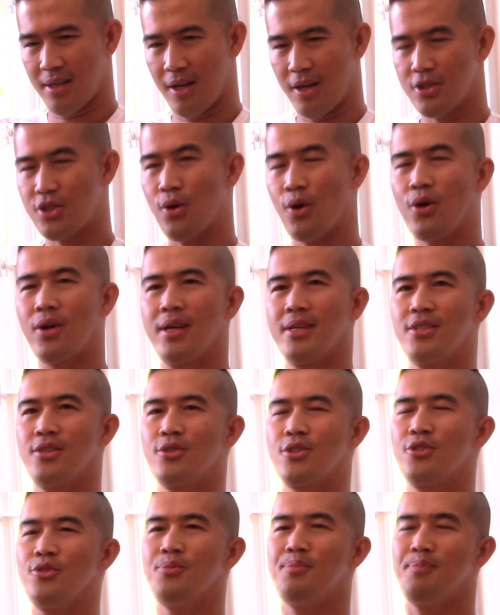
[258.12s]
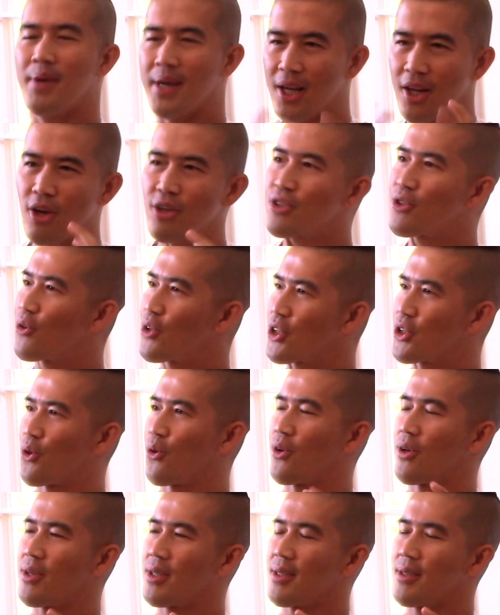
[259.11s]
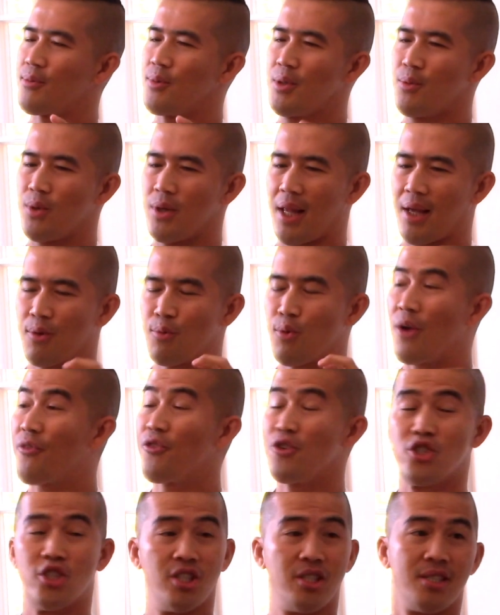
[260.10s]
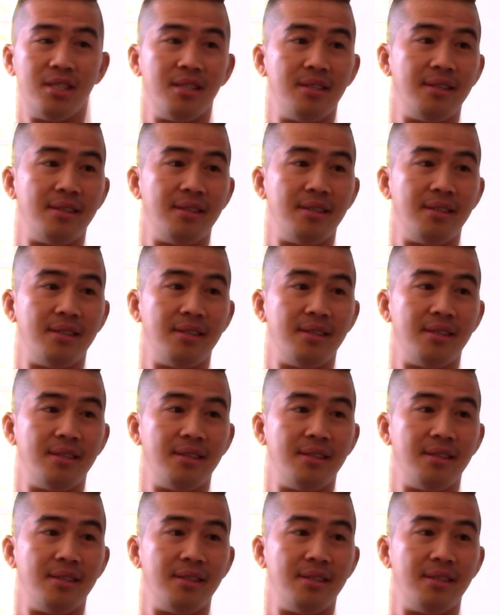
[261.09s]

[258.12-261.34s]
So to make a long story short, we were like refugees.